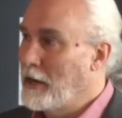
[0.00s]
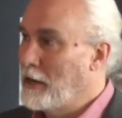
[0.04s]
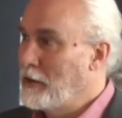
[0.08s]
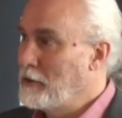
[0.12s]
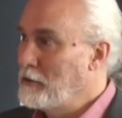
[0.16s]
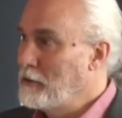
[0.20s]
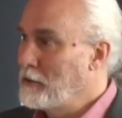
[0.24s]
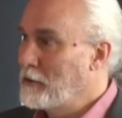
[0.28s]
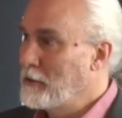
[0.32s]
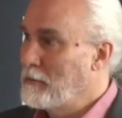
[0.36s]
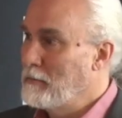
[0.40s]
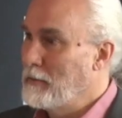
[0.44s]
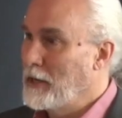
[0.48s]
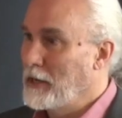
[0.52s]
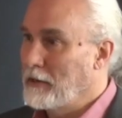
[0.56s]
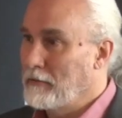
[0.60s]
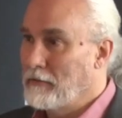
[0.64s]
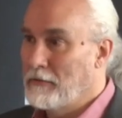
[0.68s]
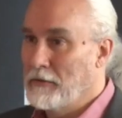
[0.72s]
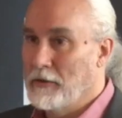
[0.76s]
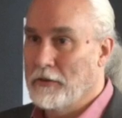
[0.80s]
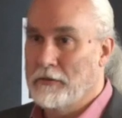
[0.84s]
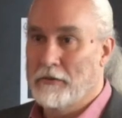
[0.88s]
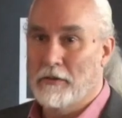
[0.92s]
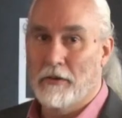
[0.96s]
You can make
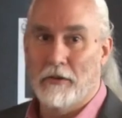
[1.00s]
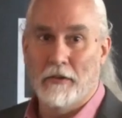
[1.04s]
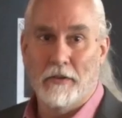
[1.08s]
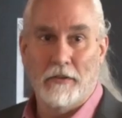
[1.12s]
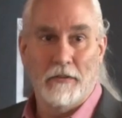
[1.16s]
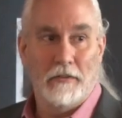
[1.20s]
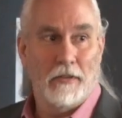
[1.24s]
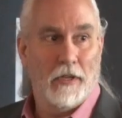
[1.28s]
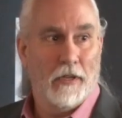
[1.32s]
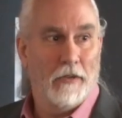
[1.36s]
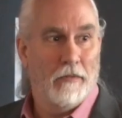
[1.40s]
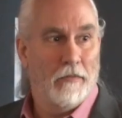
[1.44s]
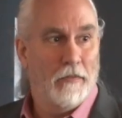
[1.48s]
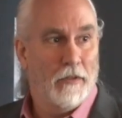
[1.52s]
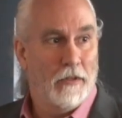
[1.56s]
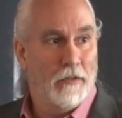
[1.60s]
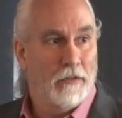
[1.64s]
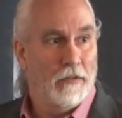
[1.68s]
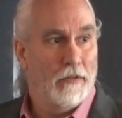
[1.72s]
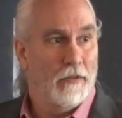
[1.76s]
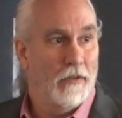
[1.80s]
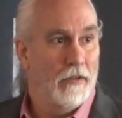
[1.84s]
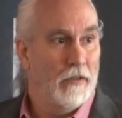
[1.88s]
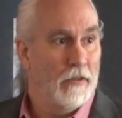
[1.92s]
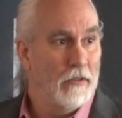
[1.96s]
filters out of these
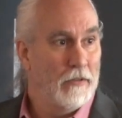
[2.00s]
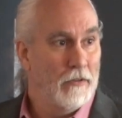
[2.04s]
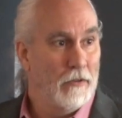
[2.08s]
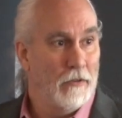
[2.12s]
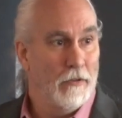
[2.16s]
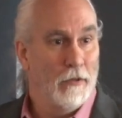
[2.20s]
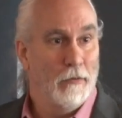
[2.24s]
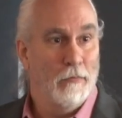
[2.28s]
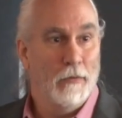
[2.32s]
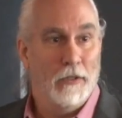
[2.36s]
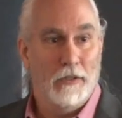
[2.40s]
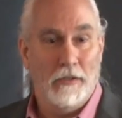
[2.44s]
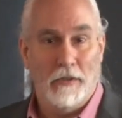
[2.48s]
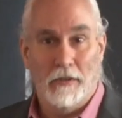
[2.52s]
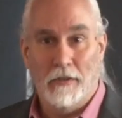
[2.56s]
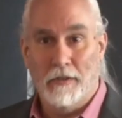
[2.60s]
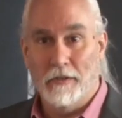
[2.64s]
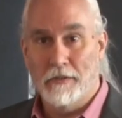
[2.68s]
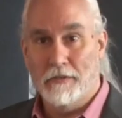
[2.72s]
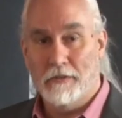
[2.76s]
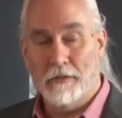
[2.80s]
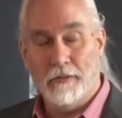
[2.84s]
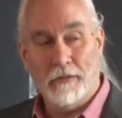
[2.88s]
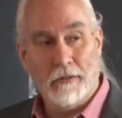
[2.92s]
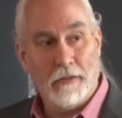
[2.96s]
2D
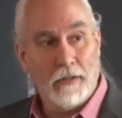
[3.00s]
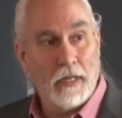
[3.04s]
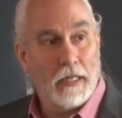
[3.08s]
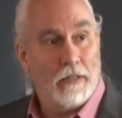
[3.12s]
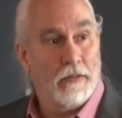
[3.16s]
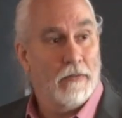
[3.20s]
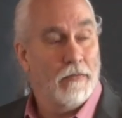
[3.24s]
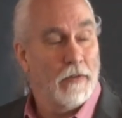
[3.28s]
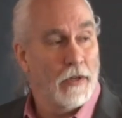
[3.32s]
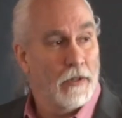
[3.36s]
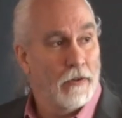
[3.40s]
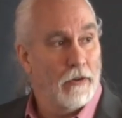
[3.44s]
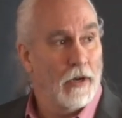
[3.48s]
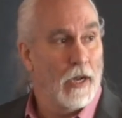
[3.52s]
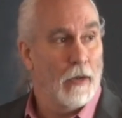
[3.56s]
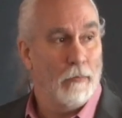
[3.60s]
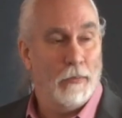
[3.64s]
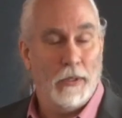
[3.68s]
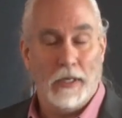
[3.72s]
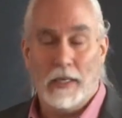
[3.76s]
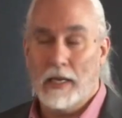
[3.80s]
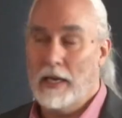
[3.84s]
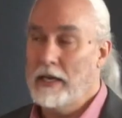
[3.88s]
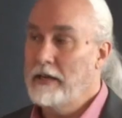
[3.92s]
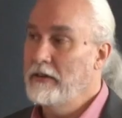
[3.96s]
materials. So there's lots of other
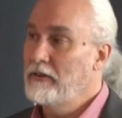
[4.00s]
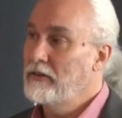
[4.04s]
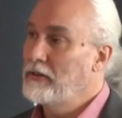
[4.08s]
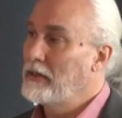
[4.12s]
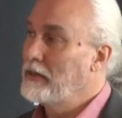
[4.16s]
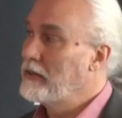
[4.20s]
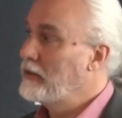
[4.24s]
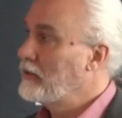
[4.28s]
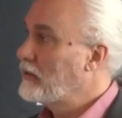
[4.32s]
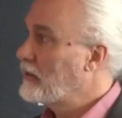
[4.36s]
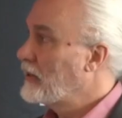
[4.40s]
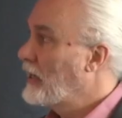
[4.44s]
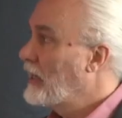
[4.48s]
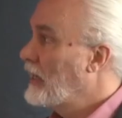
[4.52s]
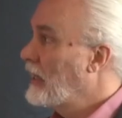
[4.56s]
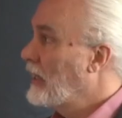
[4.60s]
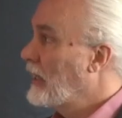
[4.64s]
applications.